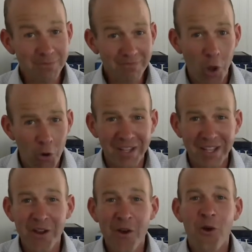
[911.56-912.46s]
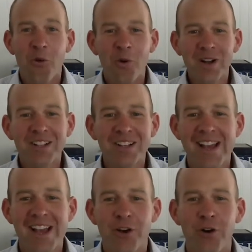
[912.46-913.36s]
Only one
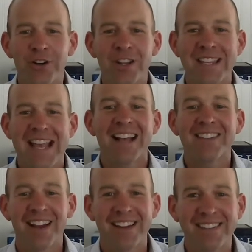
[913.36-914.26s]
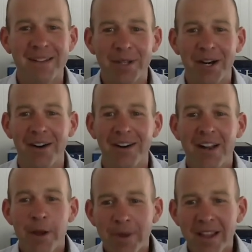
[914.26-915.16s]
client called it the anti-seminar
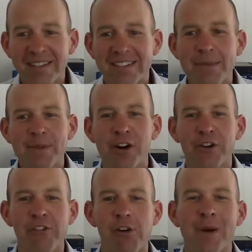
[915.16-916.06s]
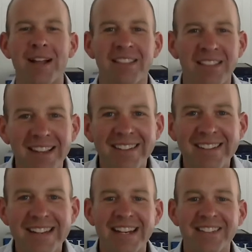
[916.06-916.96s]
because seminars are about
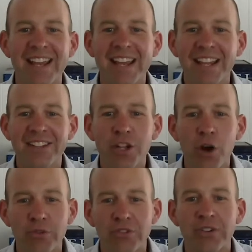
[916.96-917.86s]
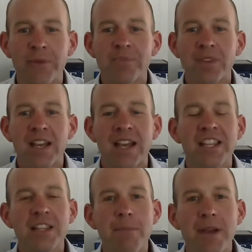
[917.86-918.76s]
listening and taking notes.
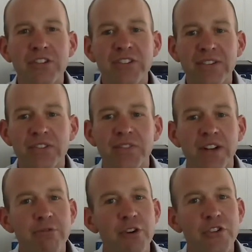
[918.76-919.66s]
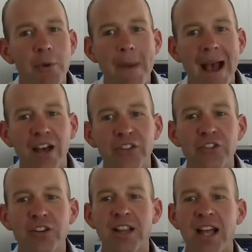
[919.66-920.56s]
In the Major Gifts Fundraiser
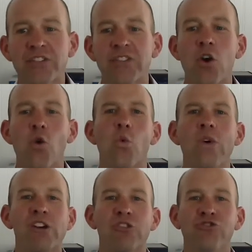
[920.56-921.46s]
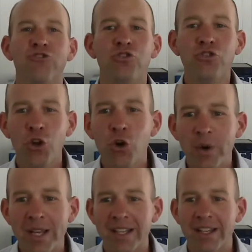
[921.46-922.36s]
Masterclass, we are
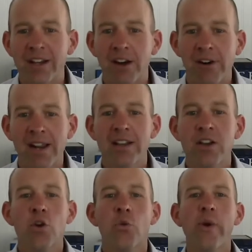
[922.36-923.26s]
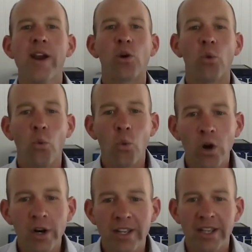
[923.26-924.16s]
doing, all right? We are
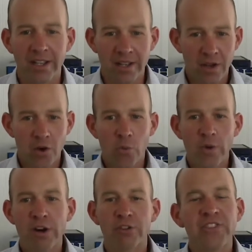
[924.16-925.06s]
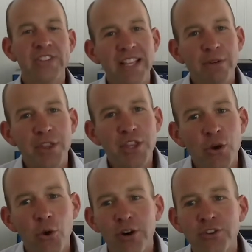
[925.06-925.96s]
working. We are dealing with
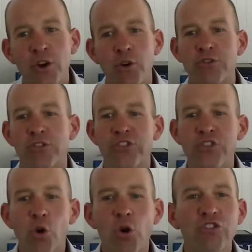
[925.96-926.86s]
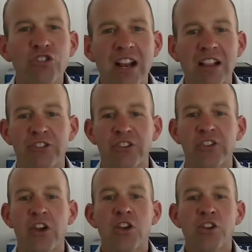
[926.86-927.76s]
your donors, your challenges,
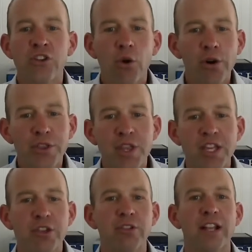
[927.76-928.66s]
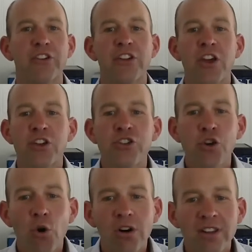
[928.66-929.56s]
your thank you letters,
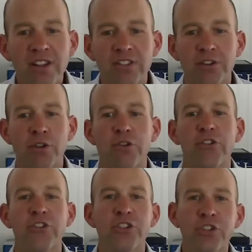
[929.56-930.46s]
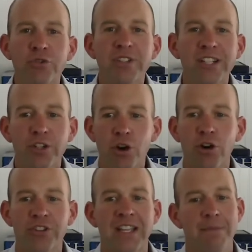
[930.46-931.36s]
your list of donors you need to call
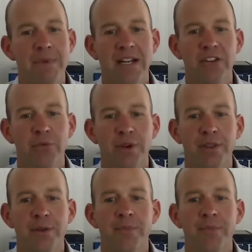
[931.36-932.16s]
to get meetings with.